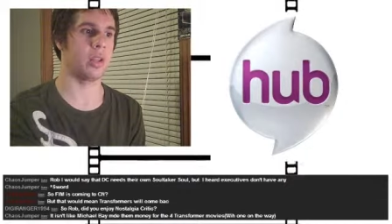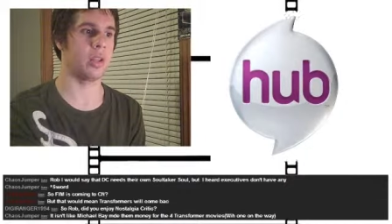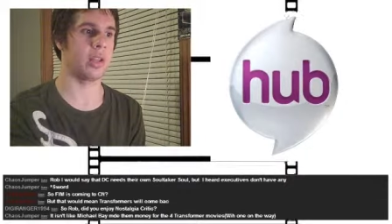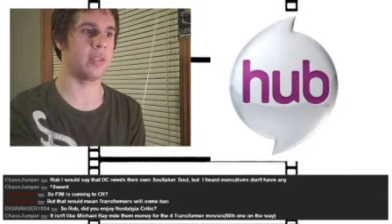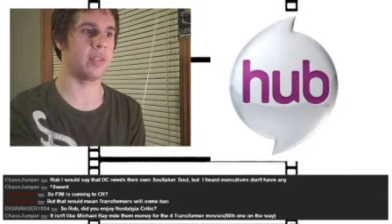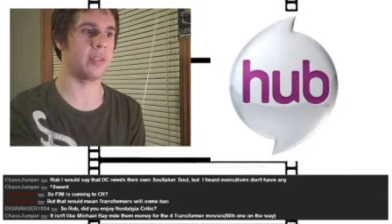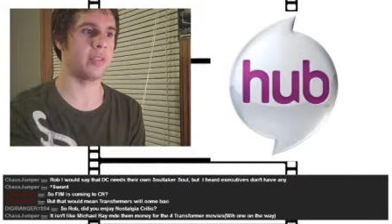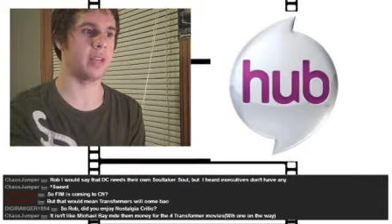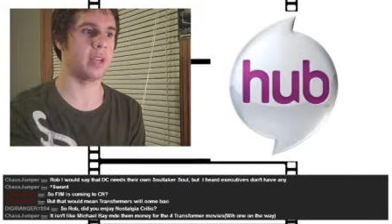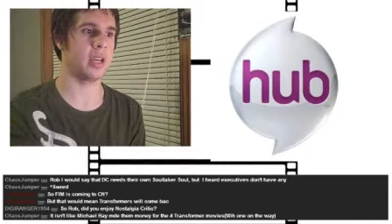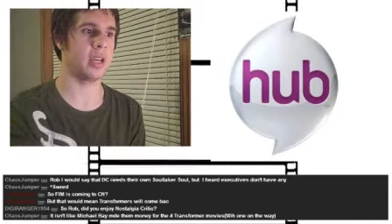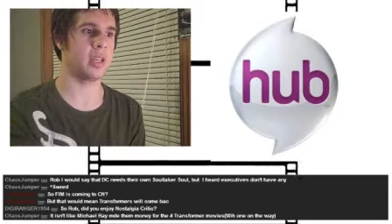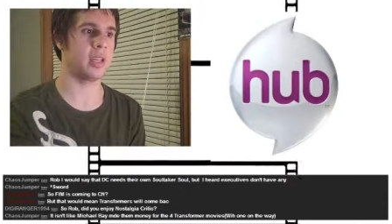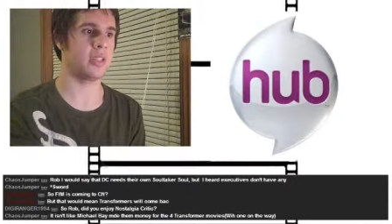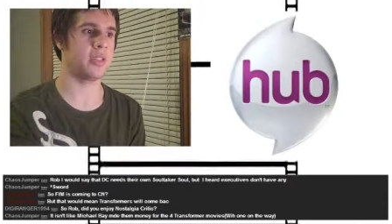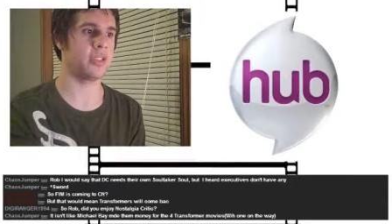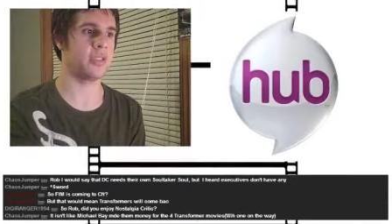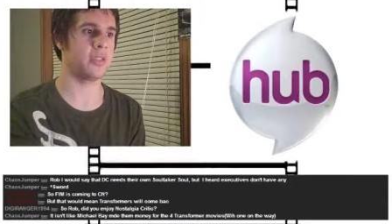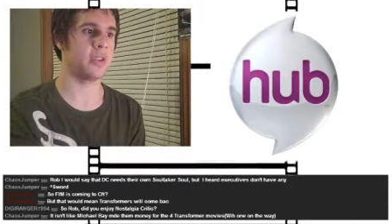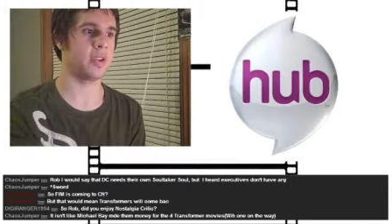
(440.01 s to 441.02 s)
Let's uh,
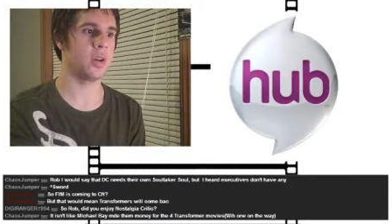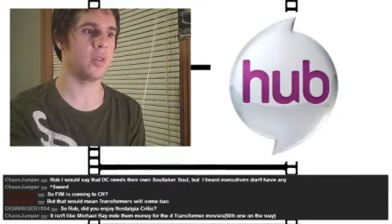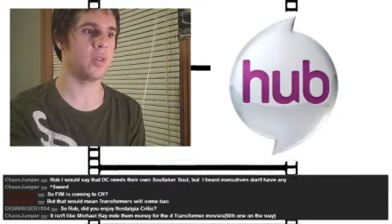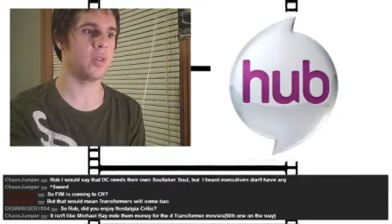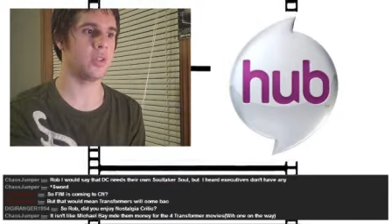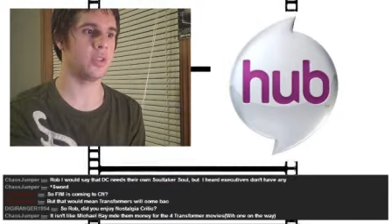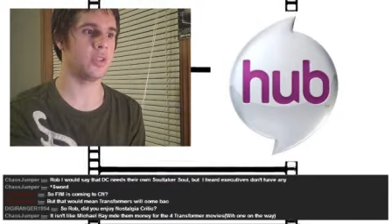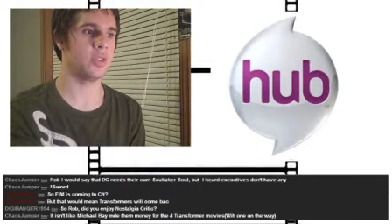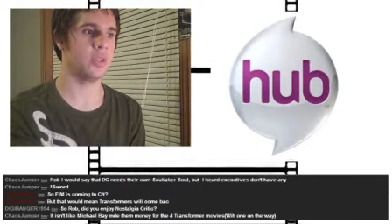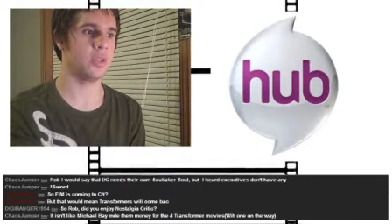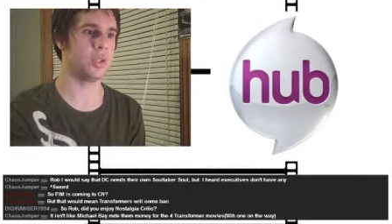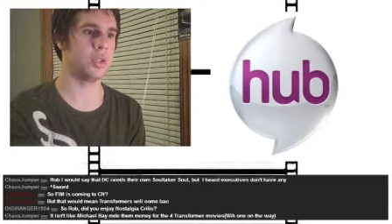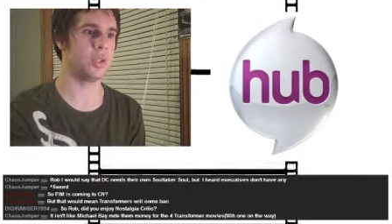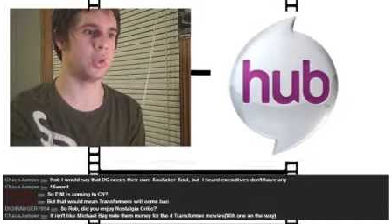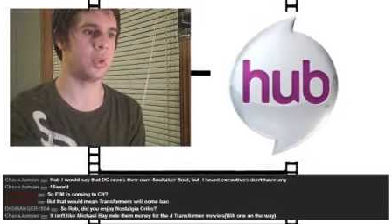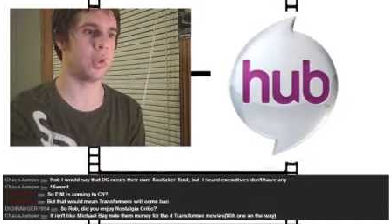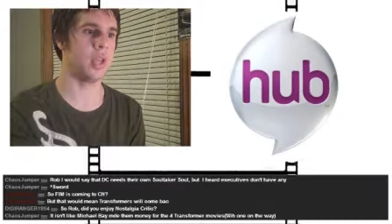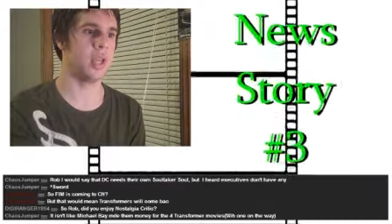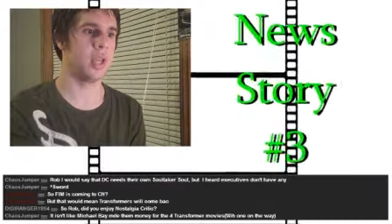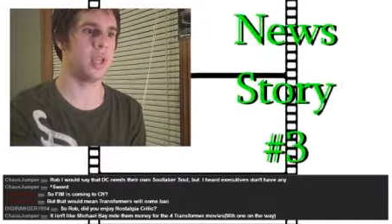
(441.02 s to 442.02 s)
let's shift over
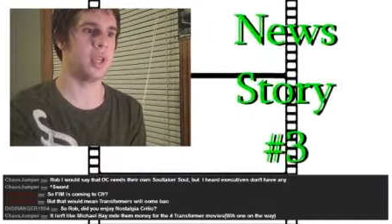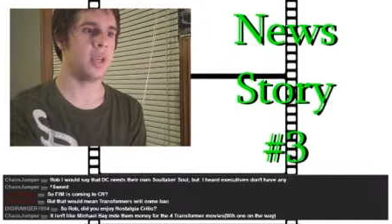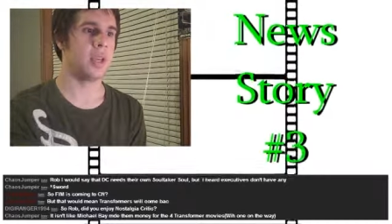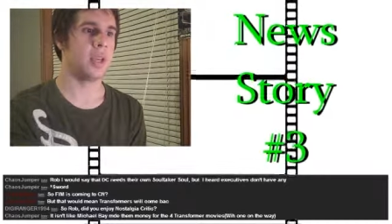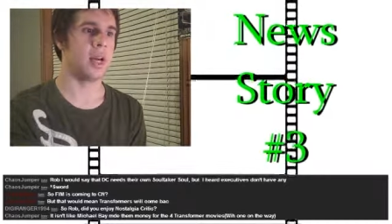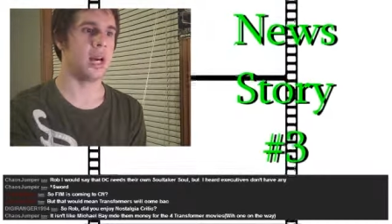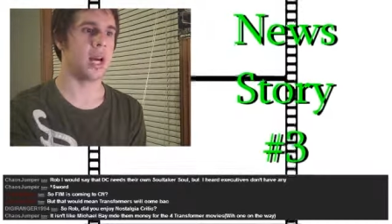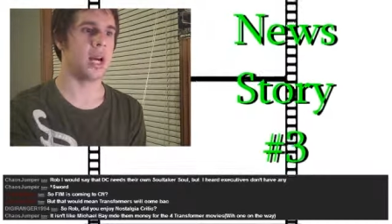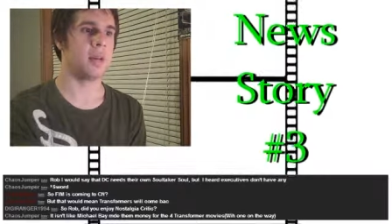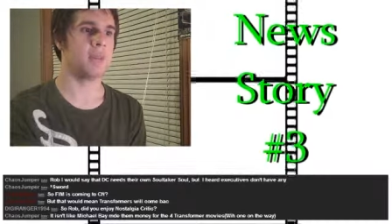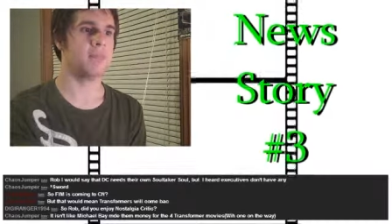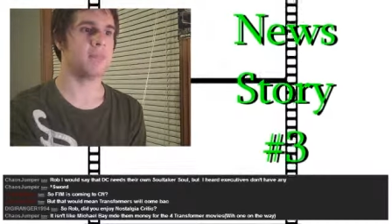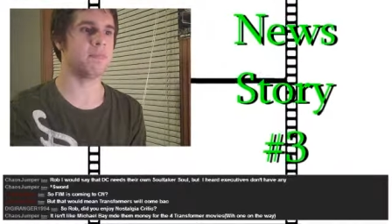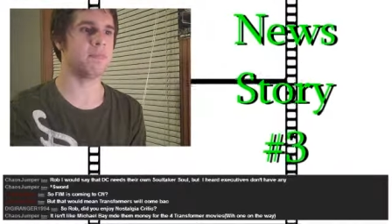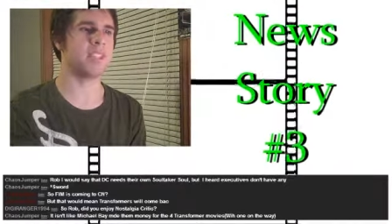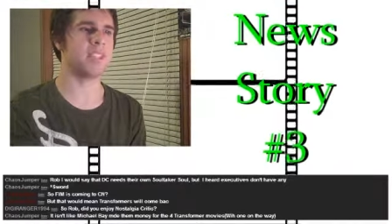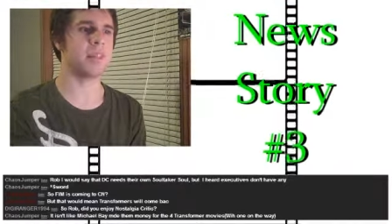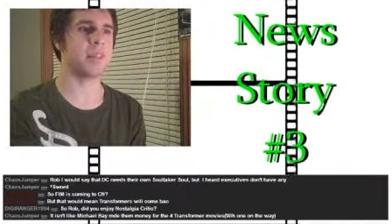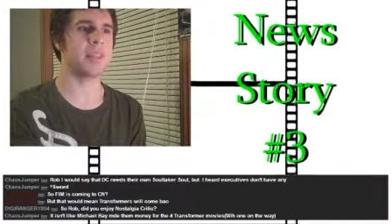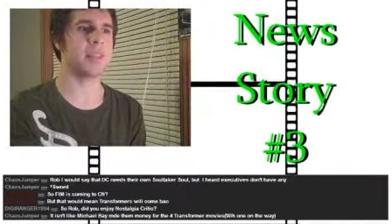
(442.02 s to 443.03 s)
to um,
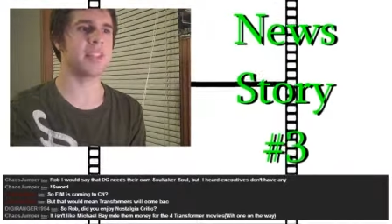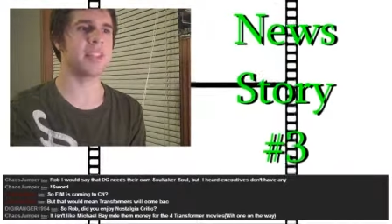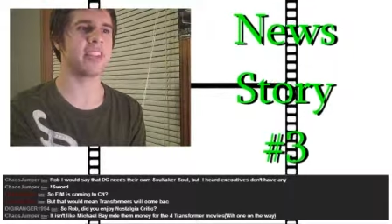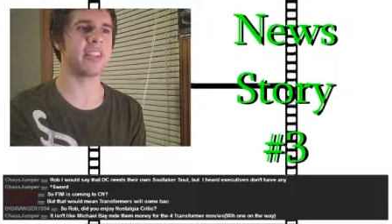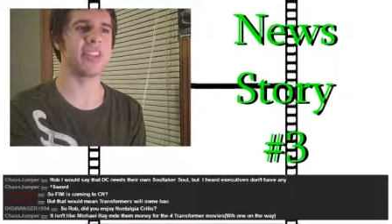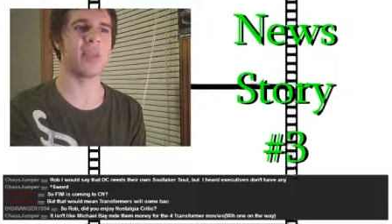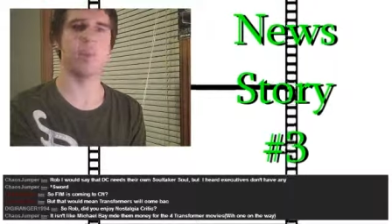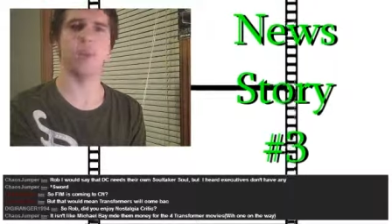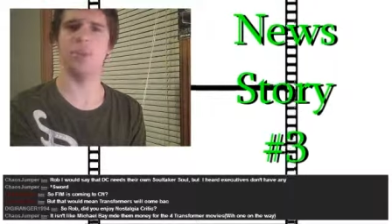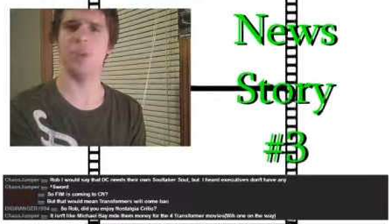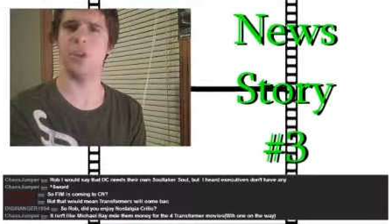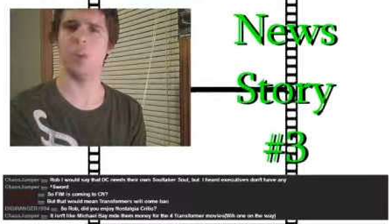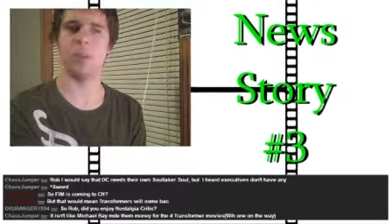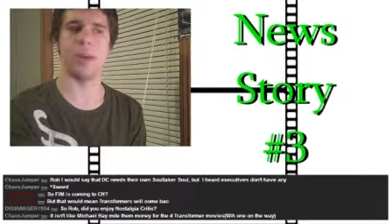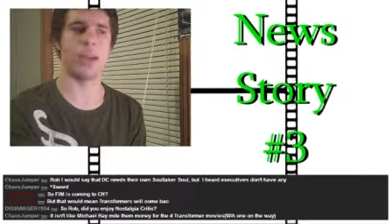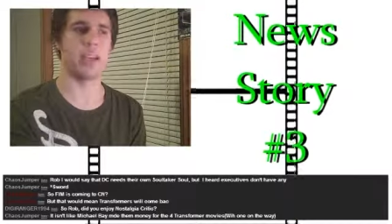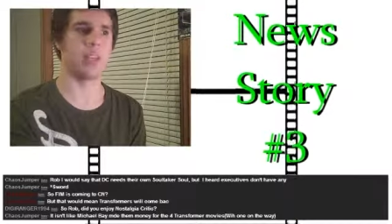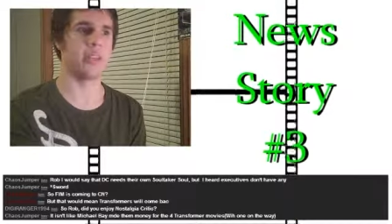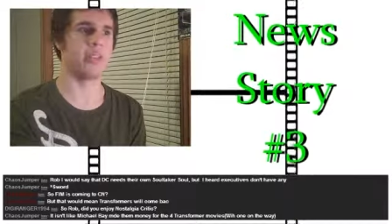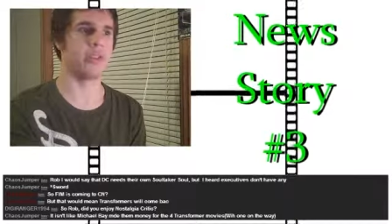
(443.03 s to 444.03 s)
something that some of you
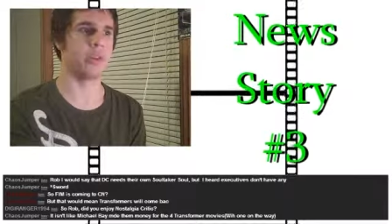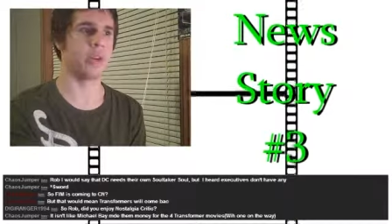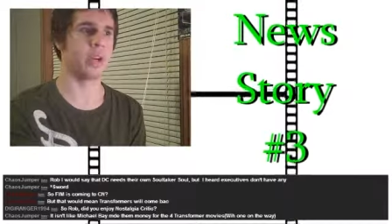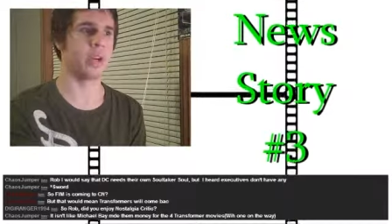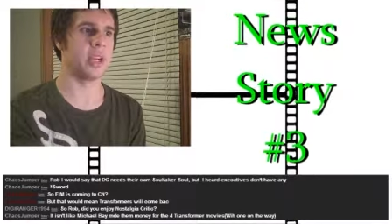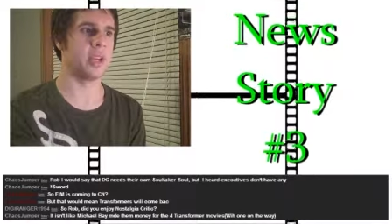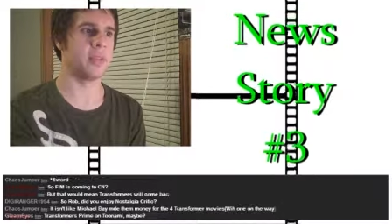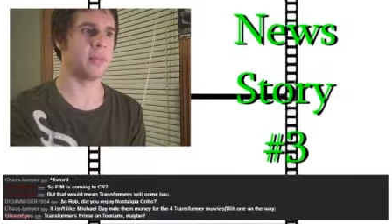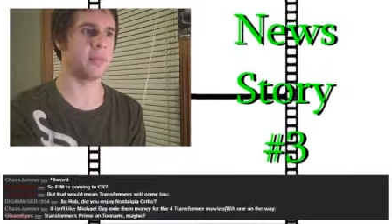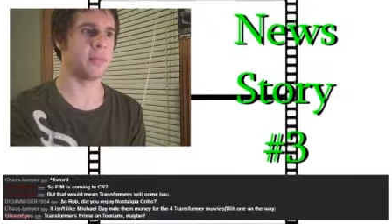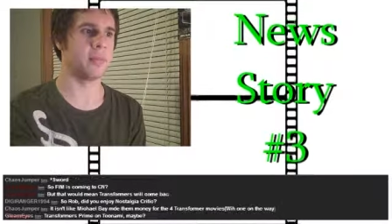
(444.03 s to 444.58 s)
might enjoy.